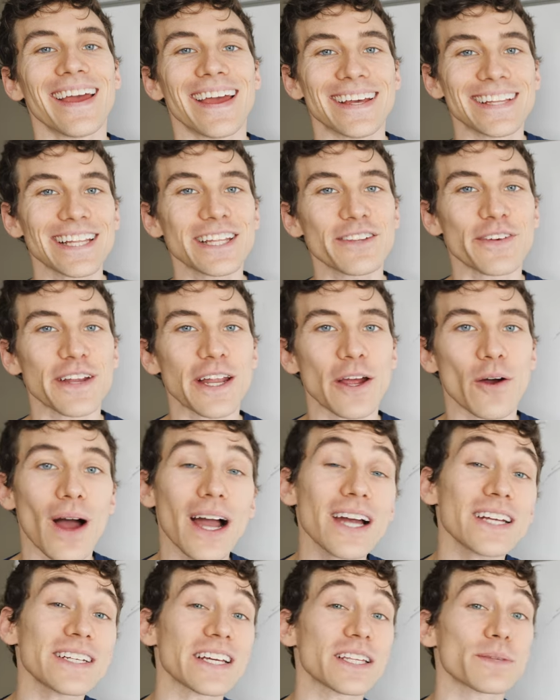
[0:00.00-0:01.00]
In this video, I'm
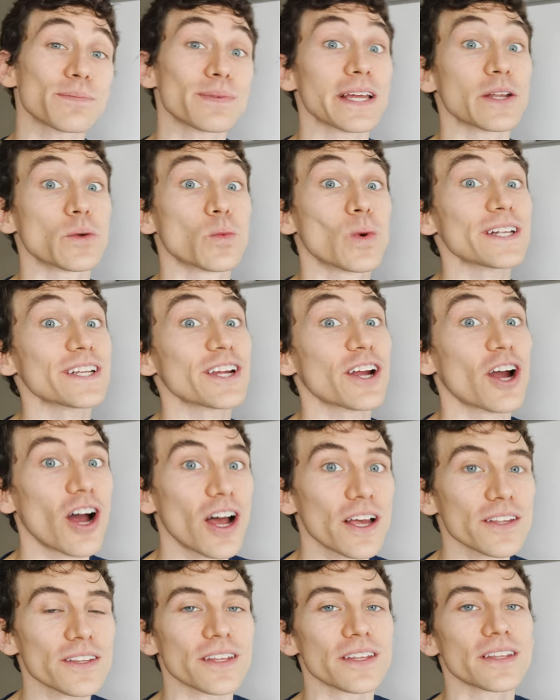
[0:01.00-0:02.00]
going to explain what
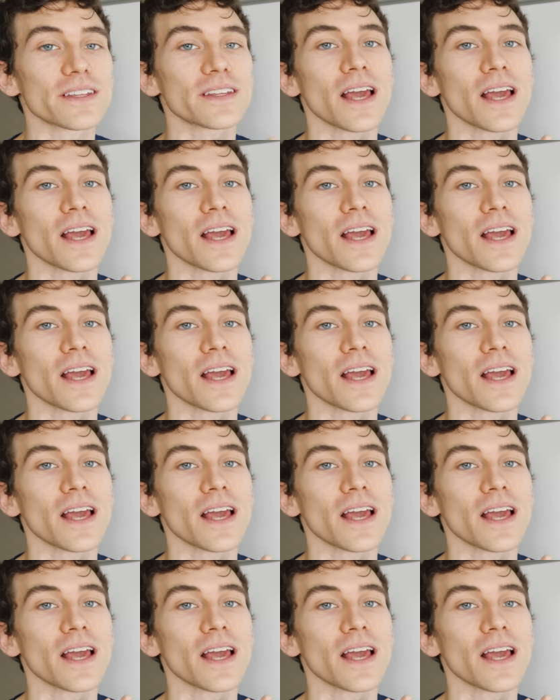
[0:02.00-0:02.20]
causes